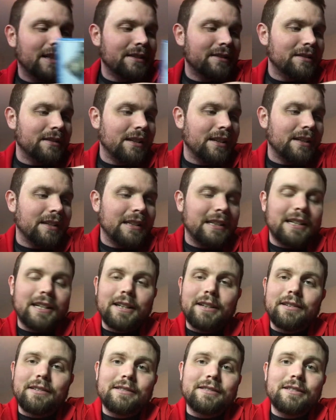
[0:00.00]
set, and
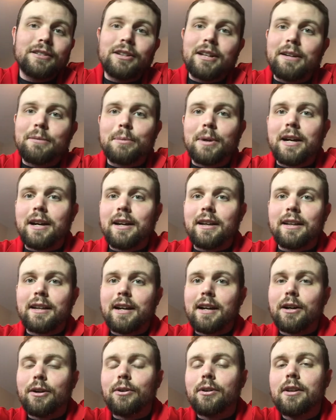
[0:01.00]
I still have my eye
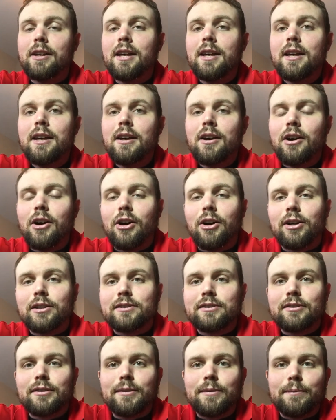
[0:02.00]
out on
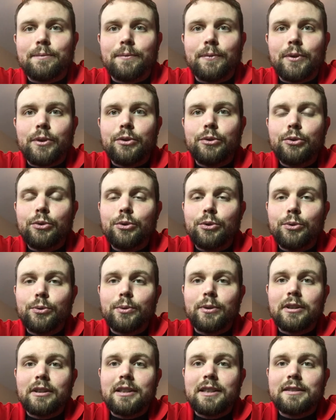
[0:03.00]
some new
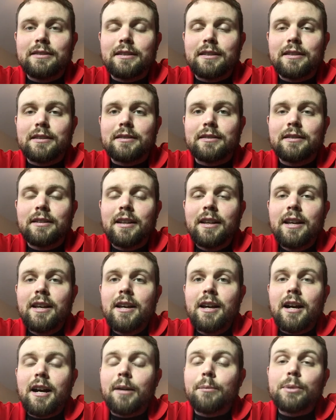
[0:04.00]
releases.
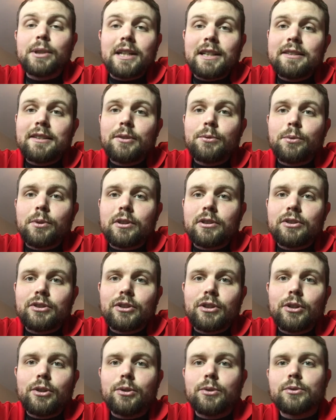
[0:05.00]
But I did want to
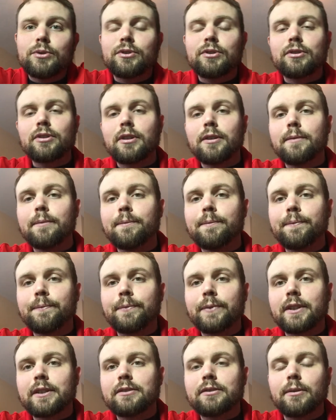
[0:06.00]
show some
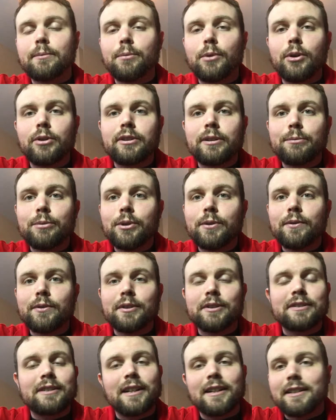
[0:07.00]
market
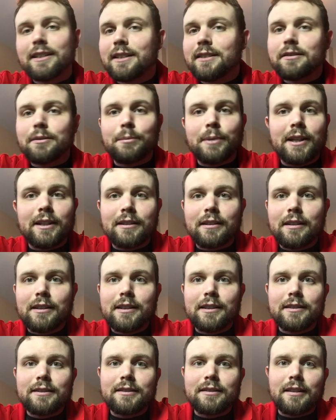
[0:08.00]
movers. Got to get some
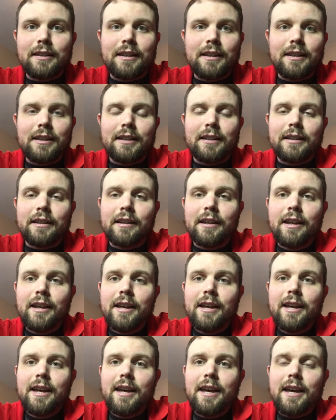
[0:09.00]
analytics in
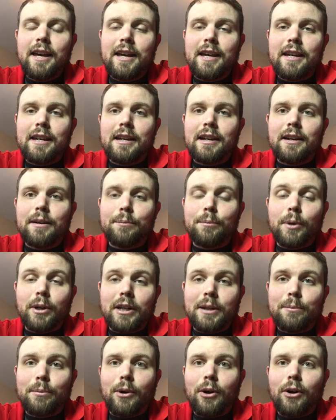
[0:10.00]
a
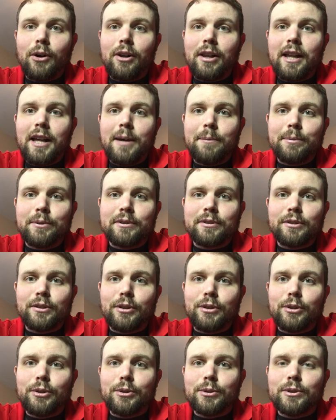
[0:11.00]
Moneyball
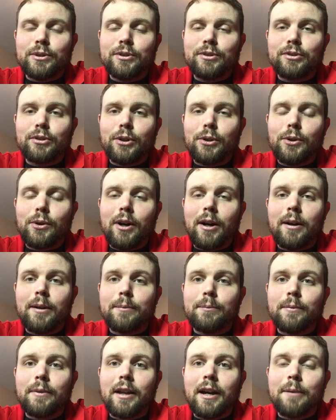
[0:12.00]
episode. So
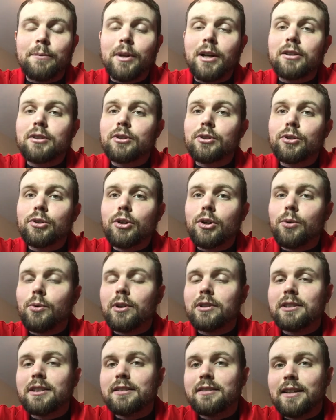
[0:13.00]
I'm not going to go
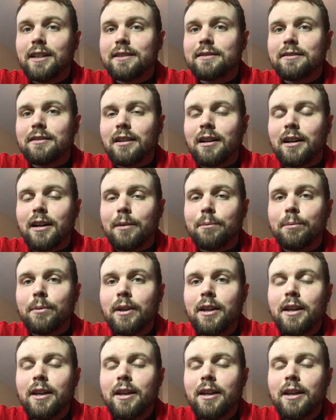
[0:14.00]
on the desktop